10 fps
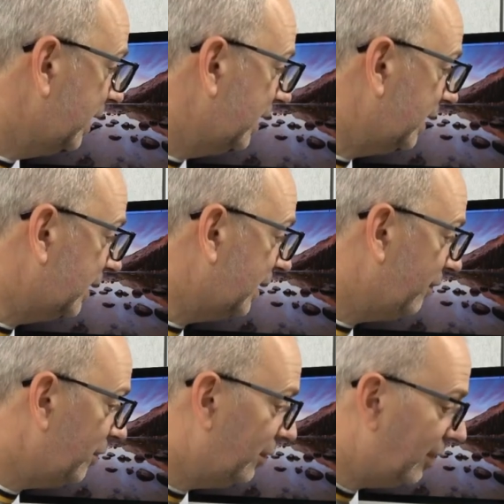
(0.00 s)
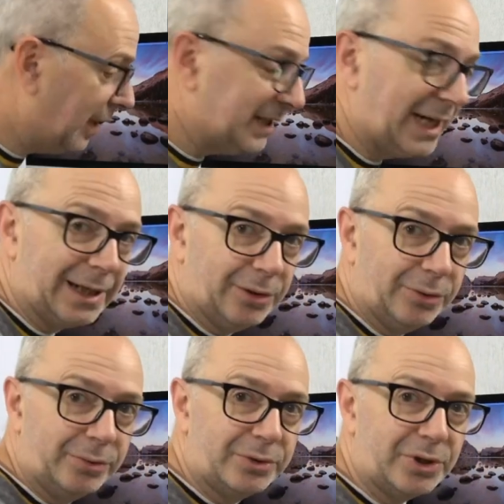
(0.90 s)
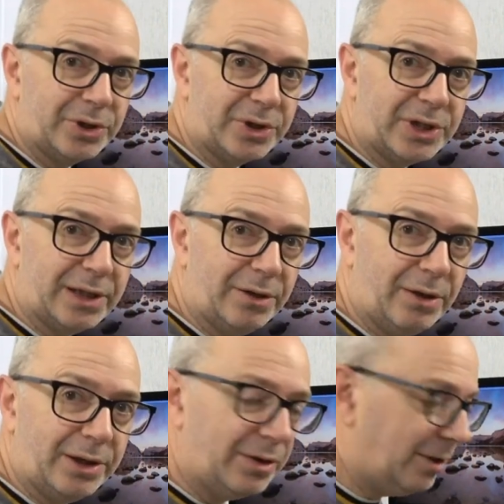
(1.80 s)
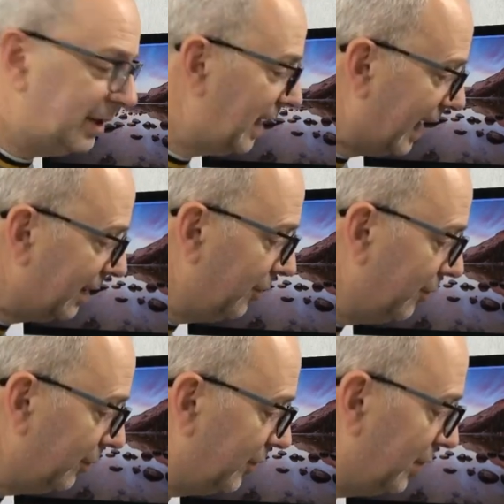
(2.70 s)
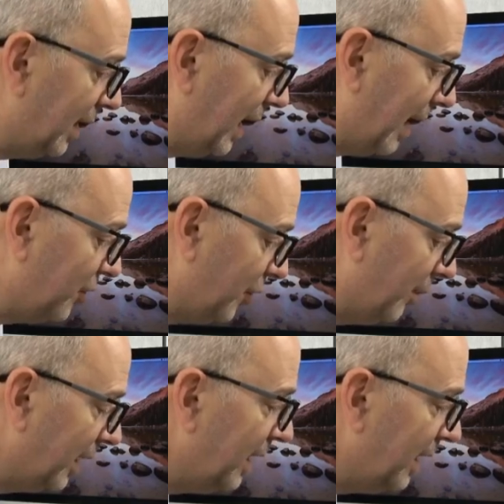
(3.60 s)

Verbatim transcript: and it's giving you a nice angle so you can see a ni nice angle to the laptop